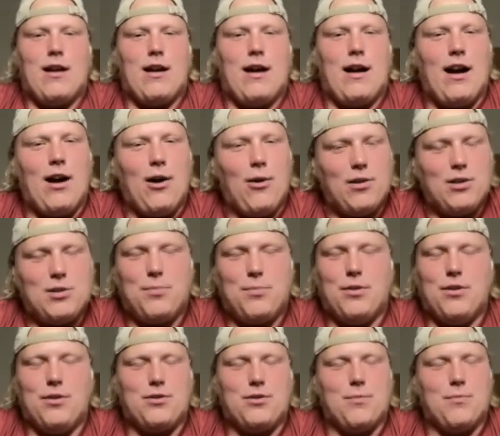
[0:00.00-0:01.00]
I always
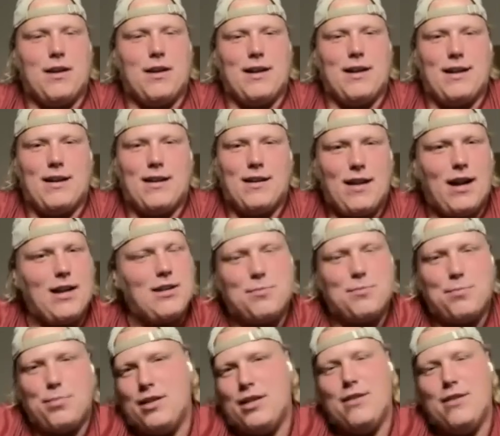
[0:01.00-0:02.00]
push. I'm like, I
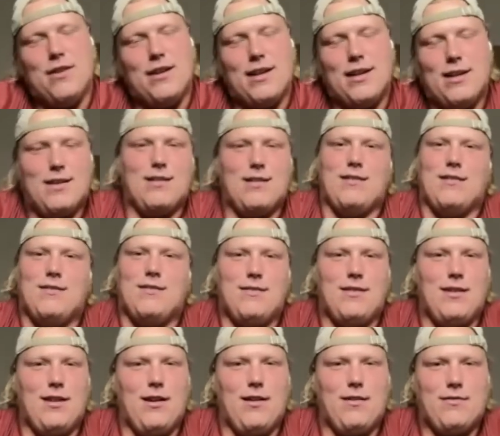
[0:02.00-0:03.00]
just believe in it,
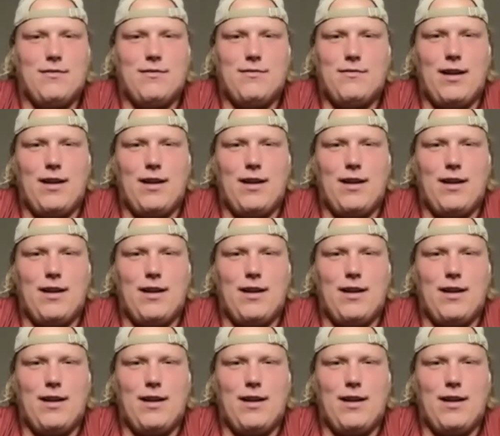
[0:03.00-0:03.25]
you know.